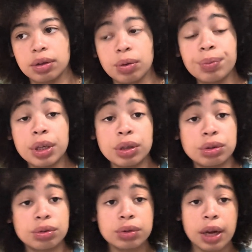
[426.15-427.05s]
Don't be the
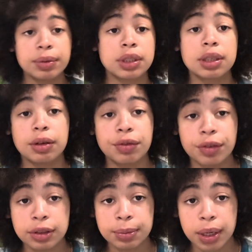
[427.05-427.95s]
dude that was in the
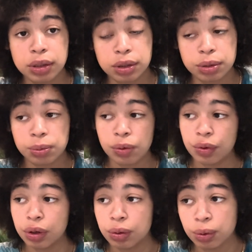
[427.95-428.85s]
first Matrix
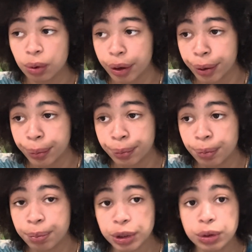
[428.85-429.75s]
movie who
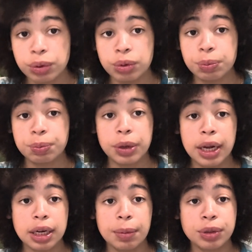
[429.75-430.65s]

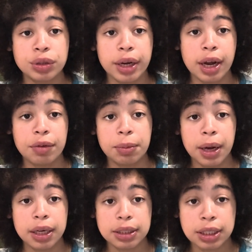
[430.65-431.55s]
ended up betraying
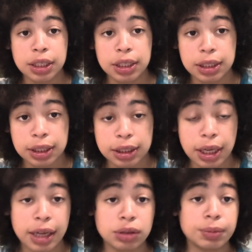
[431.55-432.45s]
everybody because he couldn't
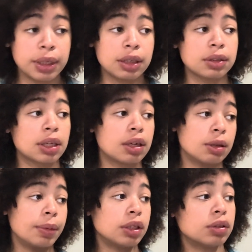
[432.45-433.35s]
handle being outside of the
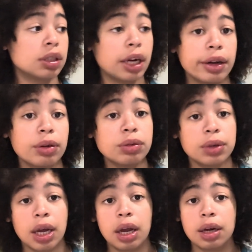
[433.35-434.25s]
Matrix. Like, don't do
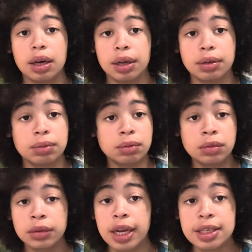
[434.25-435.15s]
that. Like,
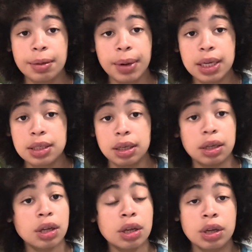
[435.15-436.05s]
it's a blessing.
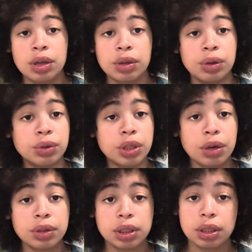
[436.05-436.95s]
You
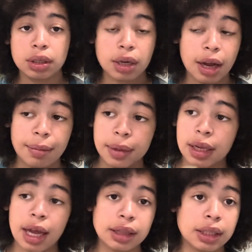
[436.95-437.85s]
chosen. I mean,
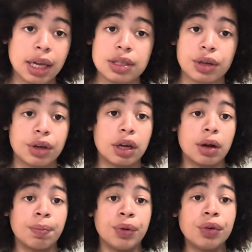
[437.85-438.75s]
I think that's
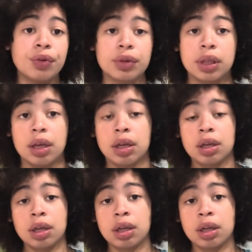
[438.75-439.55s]
a beautiful thing.